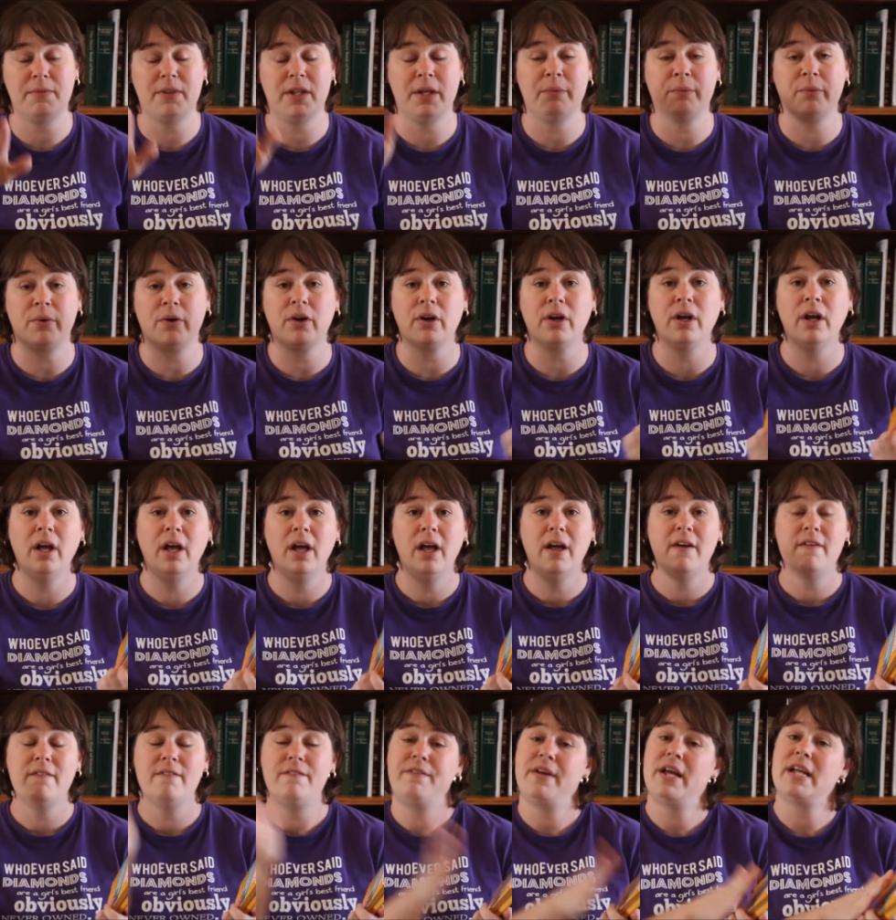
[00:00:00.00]
They were
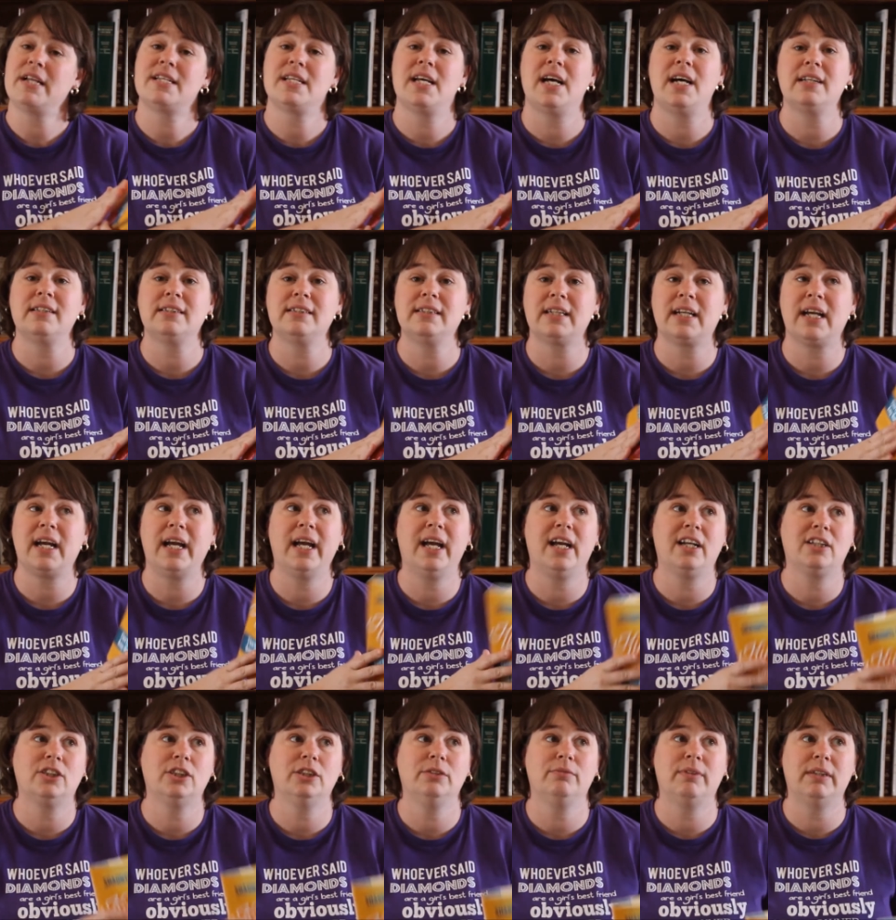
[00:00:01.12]
fantastic. I
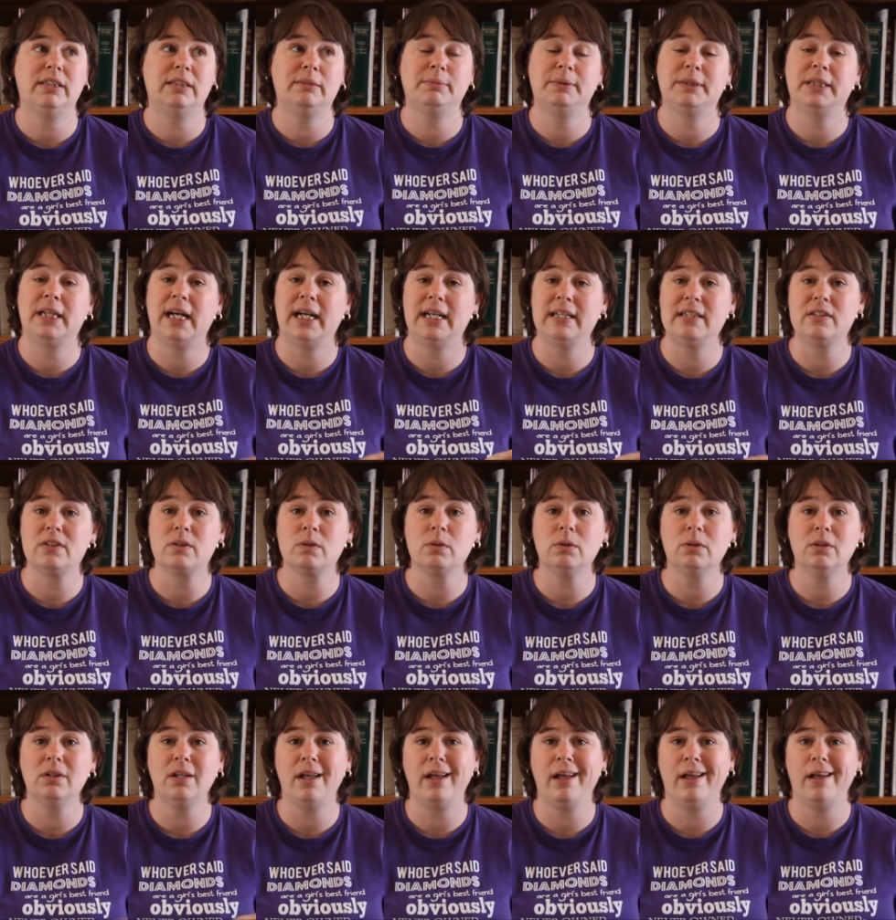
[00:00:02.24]
actually read them in high
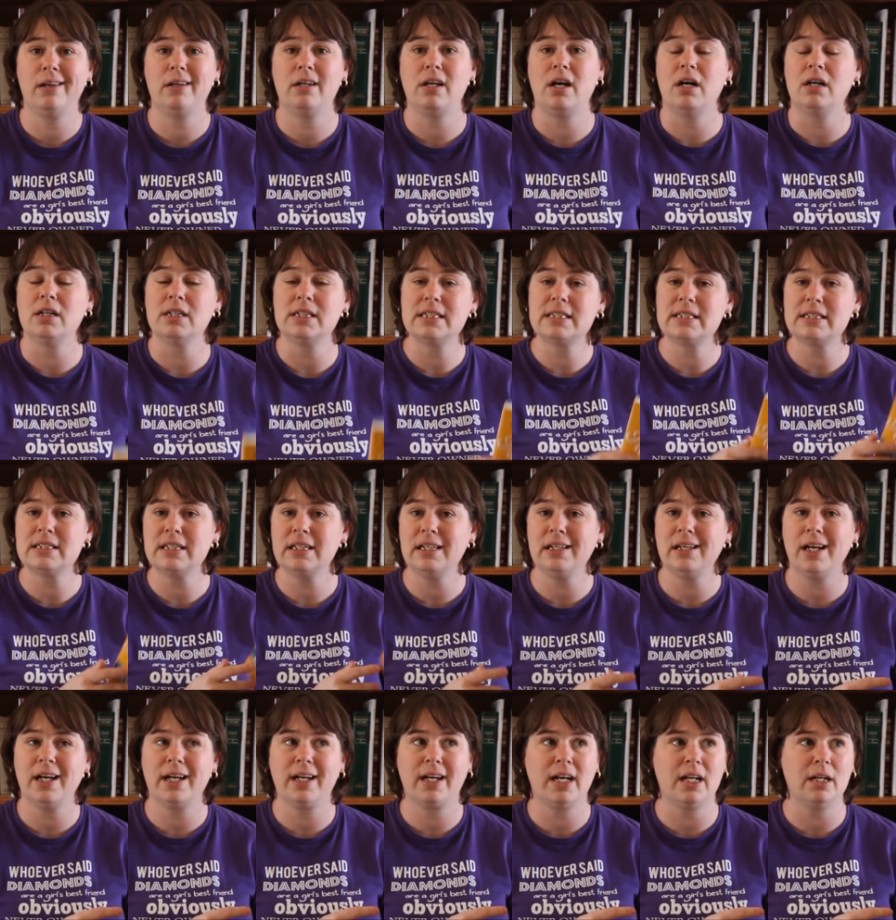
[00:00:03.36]
school, and honestly,
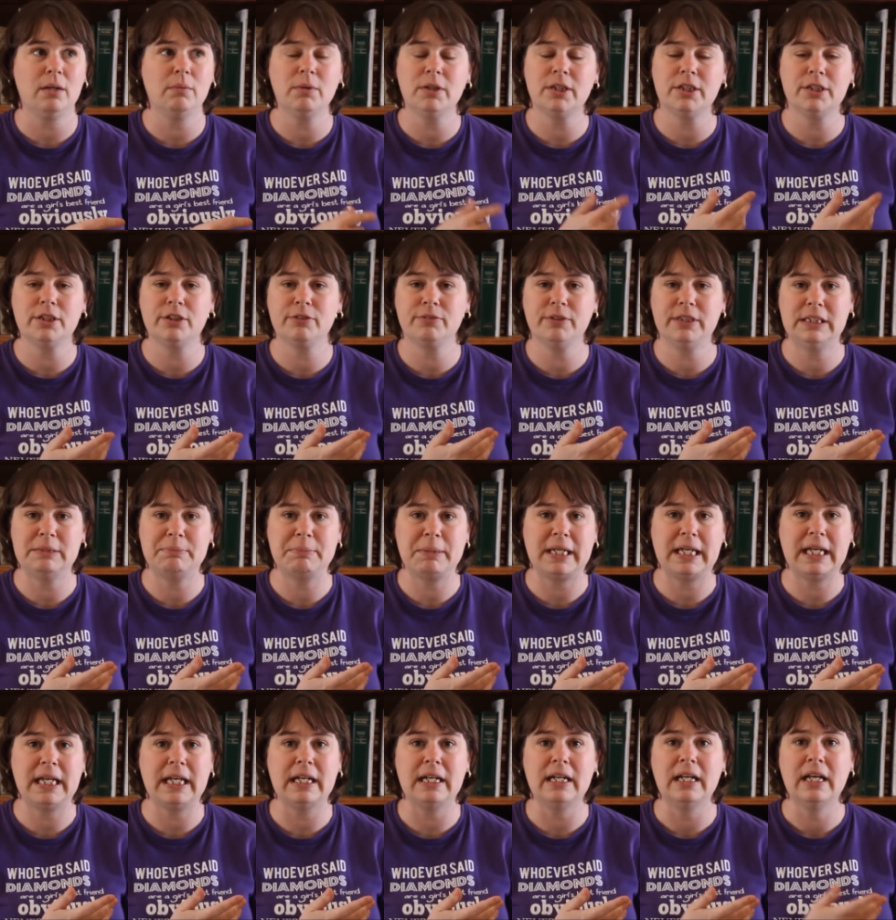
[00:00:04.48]
I kind of wanted to read them
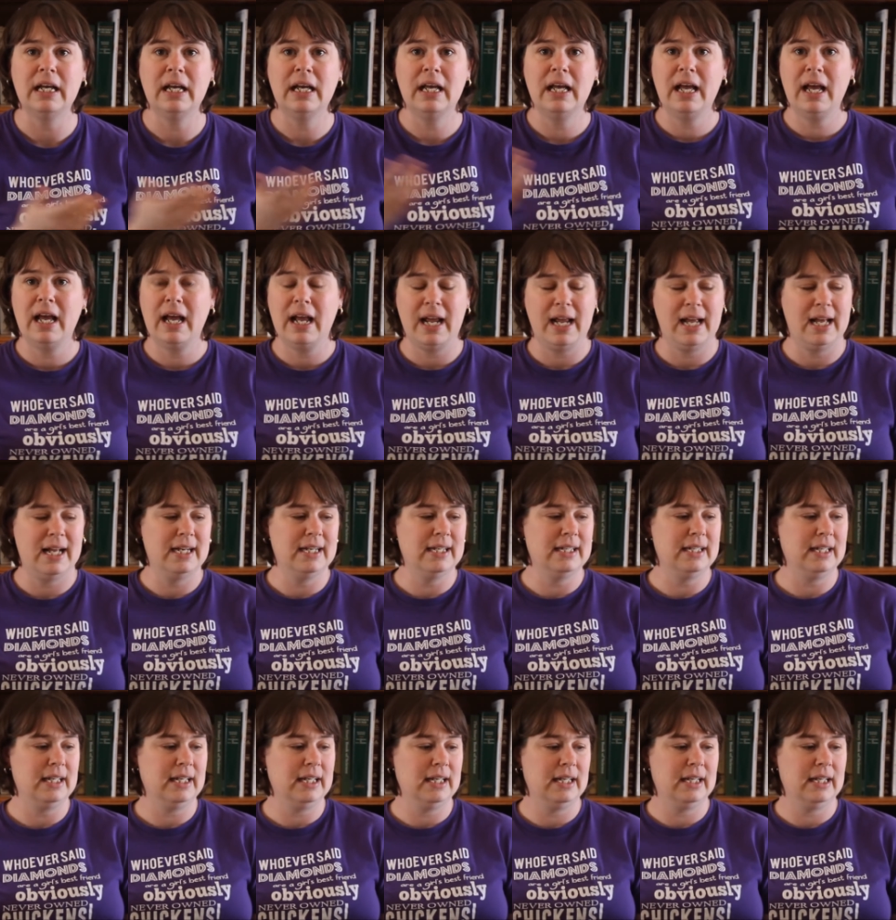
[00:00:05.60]
again. And